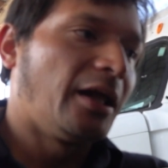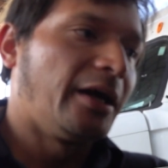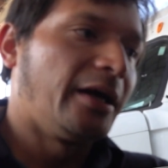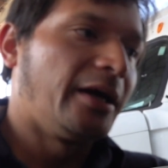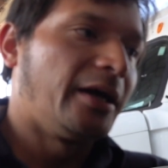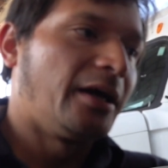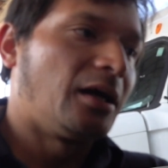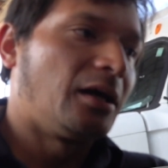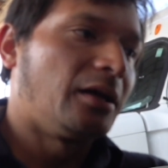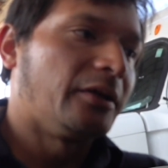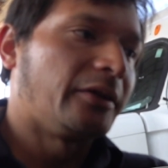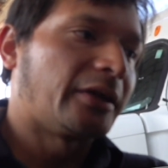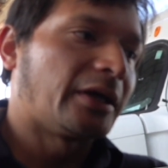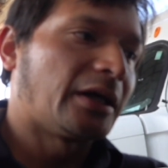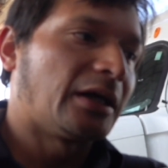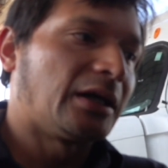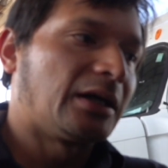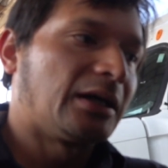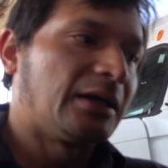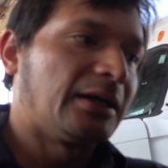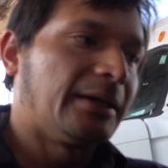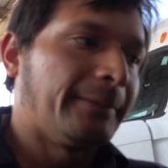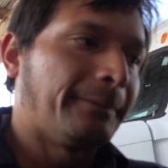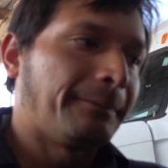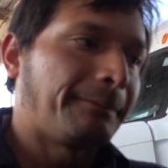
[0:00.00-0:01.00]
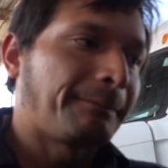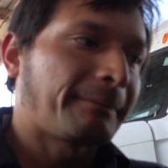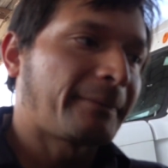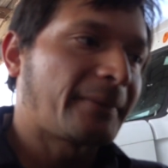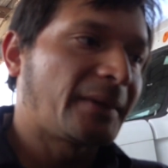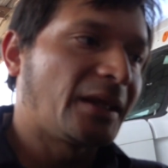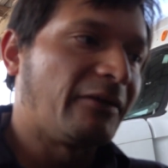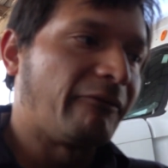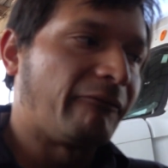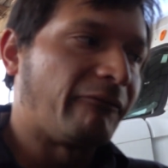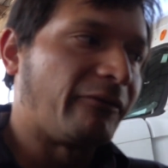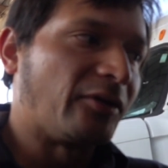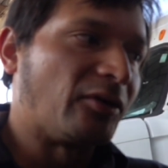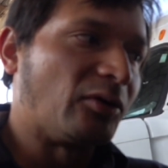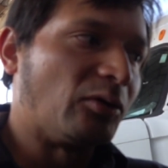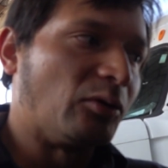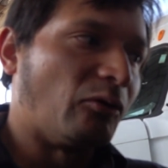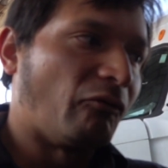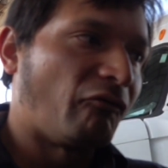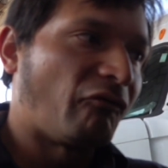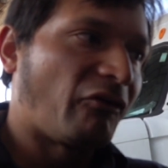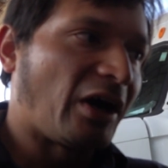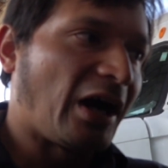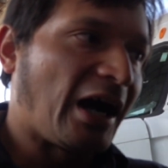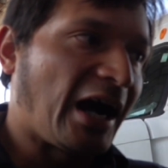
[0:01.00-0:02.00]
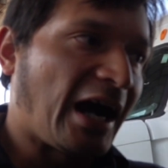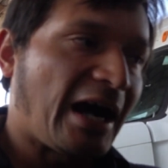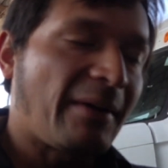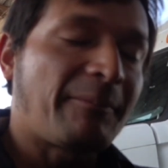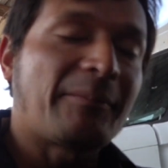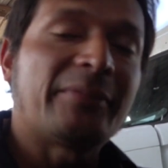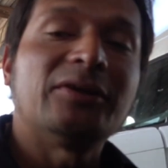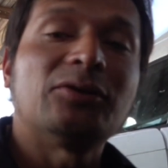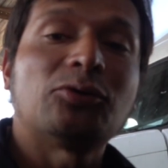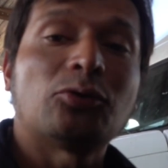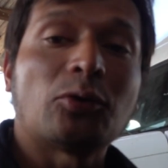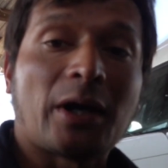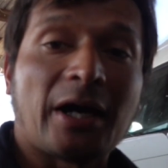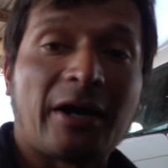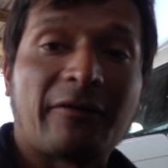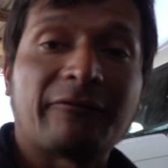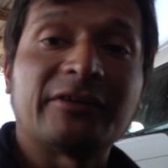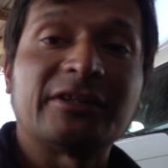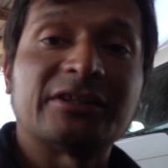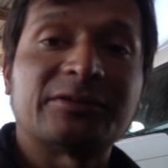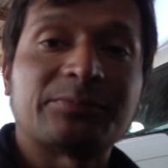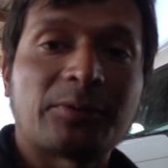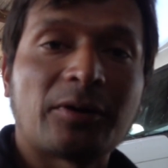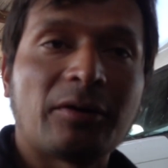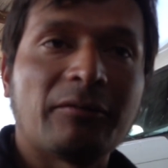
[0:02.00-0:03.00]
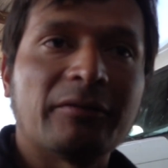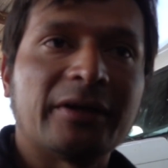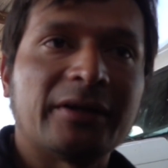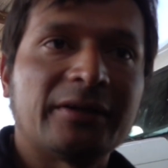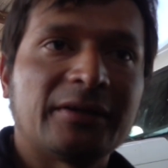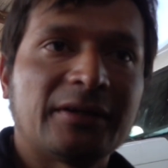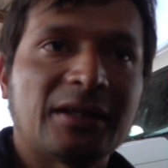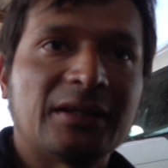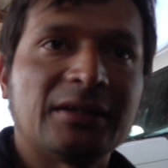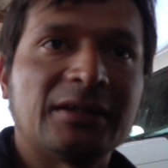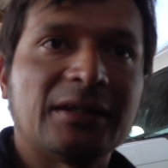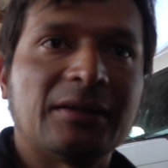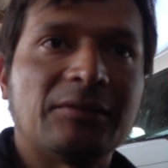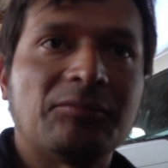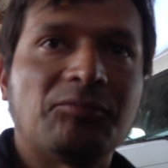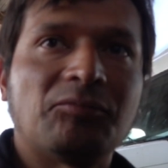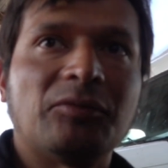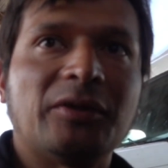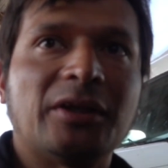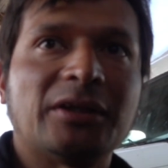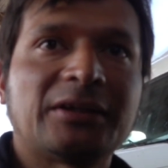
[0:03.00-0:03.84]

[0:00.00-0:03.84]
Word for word: And um, if you happen to have this problem, then the,